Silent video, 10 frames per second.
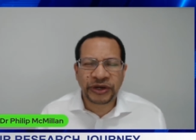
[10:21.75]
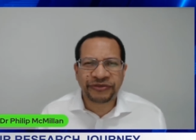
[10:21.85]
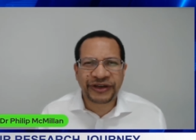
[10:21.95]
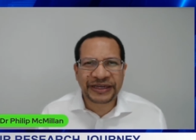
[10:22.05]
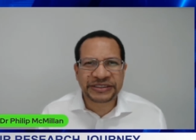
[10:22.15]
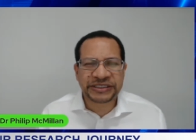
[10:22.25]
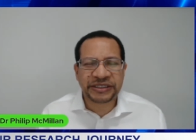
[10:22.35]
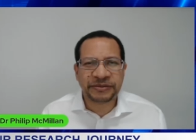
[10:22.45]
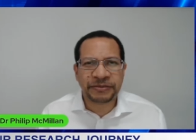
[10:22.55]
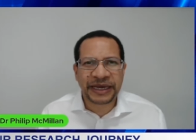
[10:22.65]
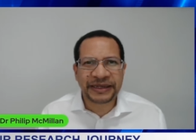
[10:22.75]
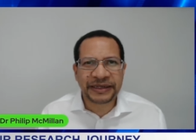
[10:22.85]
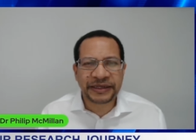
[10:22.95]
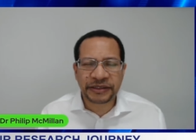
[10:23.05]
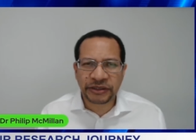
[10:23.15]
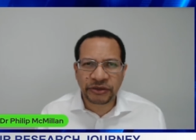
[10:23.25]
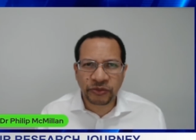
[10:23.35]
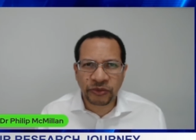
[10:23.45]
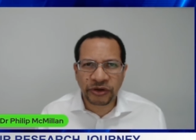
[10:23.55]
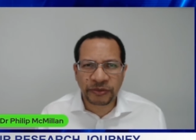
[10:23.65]
a vaccine mandate in the
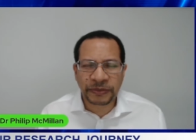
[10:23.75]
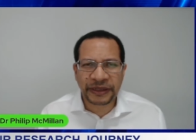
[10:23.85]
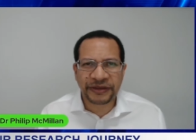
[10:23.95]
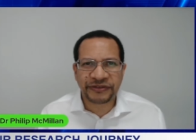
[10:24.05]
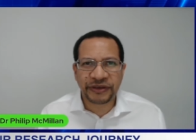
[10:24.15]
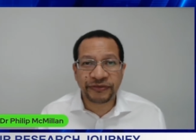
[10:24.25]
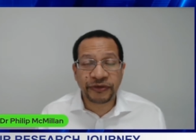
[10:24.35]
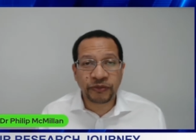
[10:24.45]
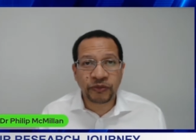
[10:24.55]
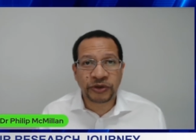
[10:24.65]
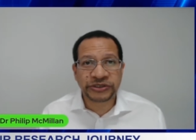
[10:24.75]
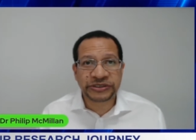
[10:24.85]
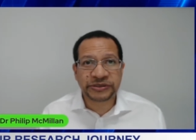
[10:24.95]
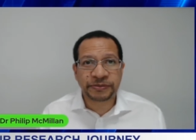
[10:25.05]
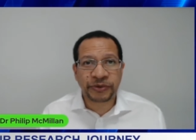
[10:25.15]
workplace if it wasn't